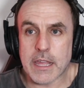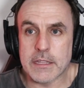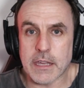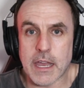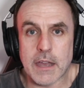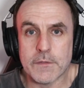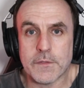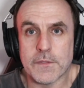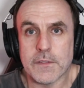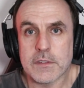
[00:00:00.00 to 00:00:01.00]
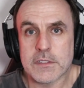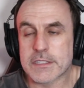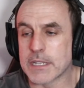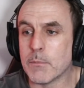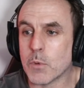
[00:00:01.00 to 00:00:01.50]
have
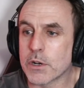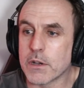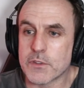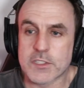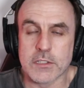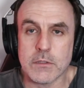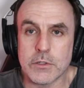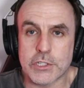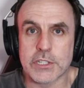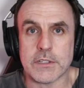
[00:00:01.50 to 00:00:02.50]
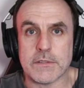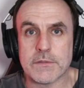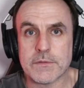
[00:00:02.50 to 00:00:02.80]
somewhat of a solution.